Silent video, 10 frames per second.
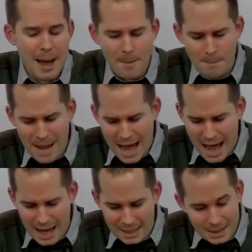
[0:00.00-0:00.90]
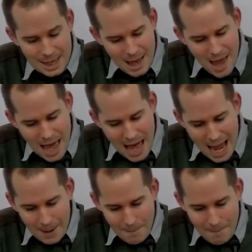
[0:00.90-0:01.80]
man
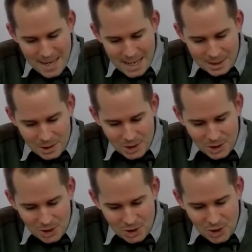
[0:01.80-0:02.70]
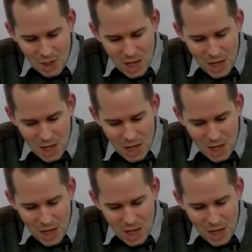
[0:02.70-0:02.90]
and beast.